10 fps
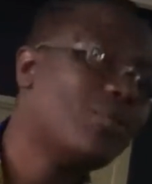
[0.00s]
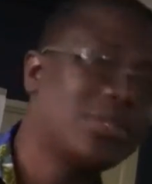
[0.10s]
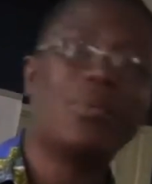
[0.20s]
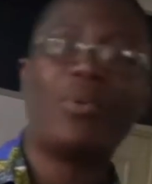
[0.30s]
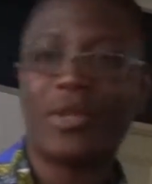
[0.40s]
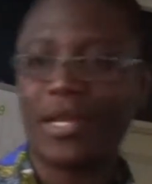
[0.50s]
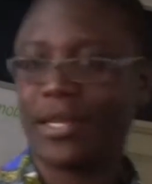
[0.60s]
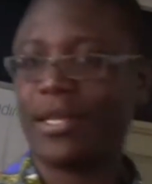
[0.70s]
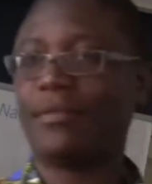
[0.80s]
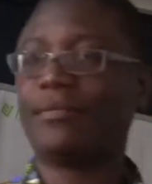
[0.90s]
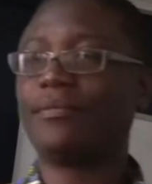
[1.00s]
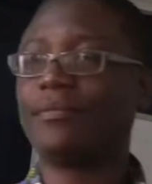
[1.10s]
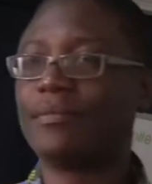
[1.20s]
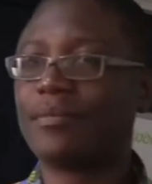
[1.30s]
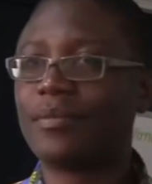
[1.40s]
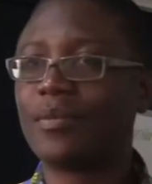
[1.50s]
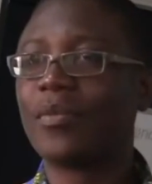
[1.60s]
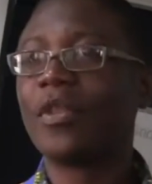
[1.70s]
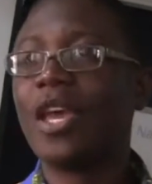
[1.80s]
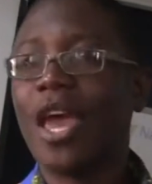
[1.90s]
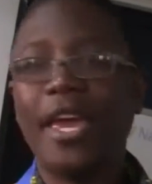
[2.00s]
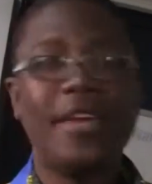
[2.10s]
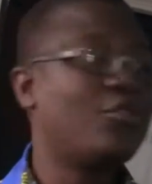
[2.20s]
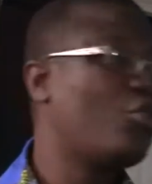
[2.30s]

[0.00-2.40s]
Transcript: most important thing. If you